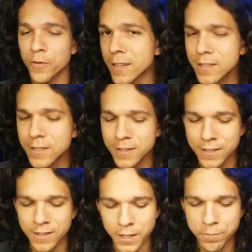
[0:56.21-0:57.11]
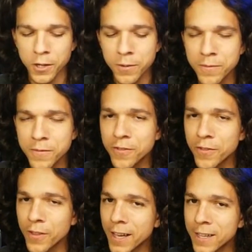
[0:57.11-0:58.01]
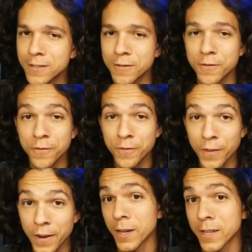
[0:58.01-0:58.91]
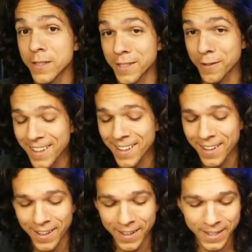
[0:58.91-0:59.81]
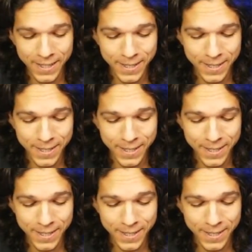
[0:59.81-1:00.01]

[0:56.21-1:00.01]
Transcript: Dimcom flags are very expensive. Um,